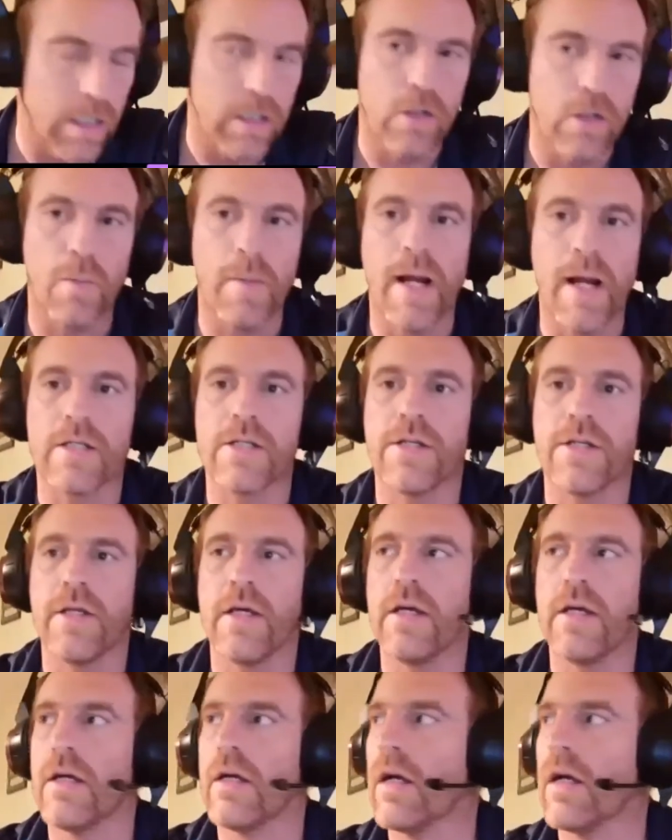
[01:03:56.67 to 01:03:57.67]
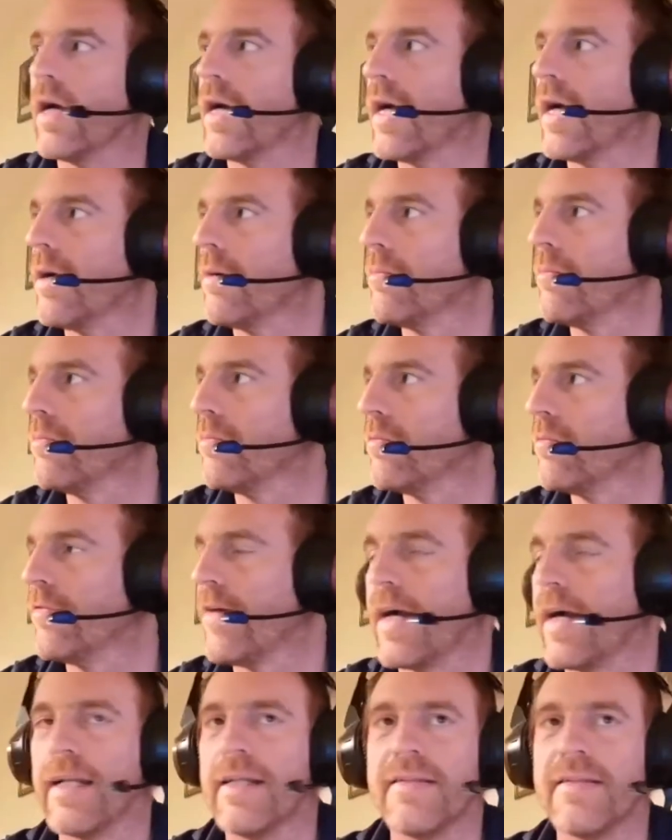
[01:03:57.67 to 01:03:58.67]
Go back to the
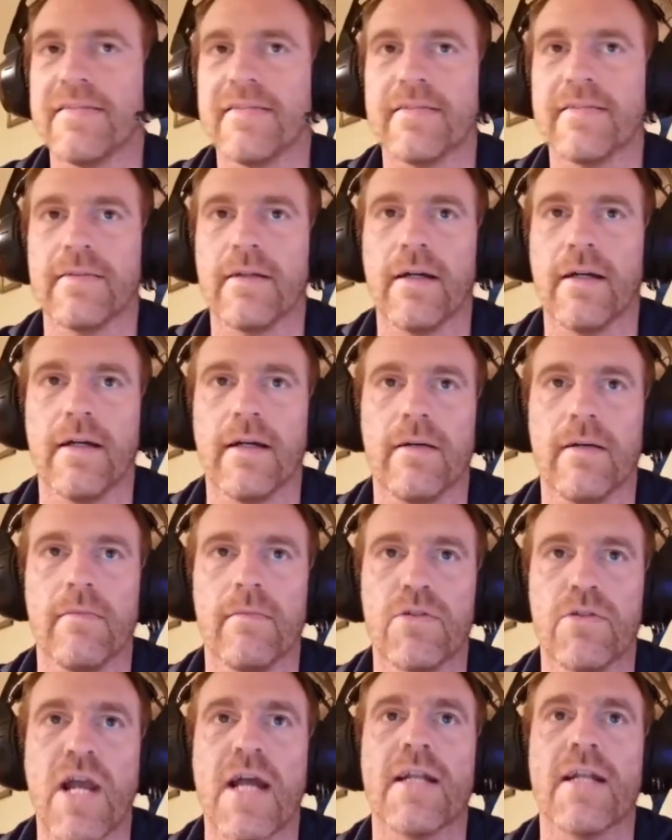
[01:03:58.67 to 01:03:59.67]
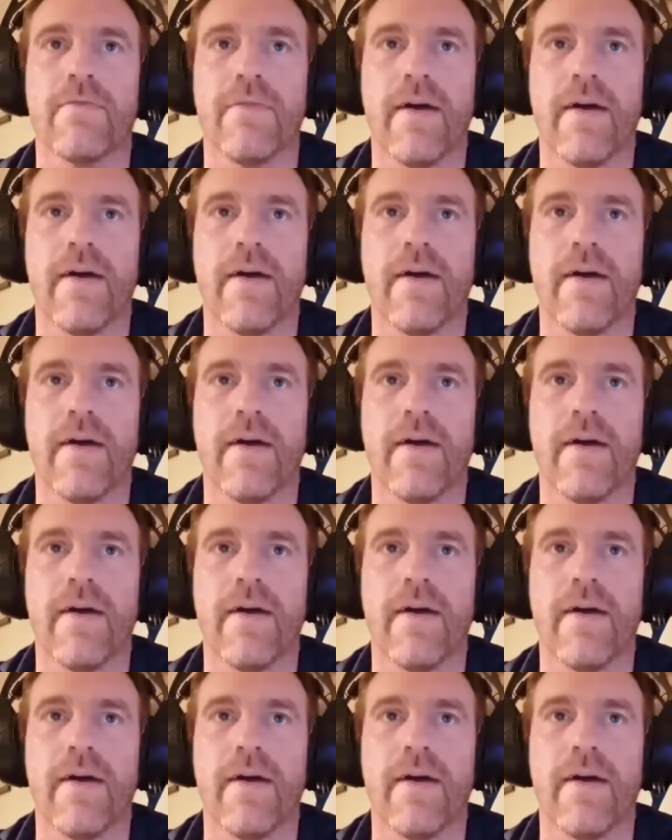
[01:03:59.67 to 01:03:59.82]
violence, gender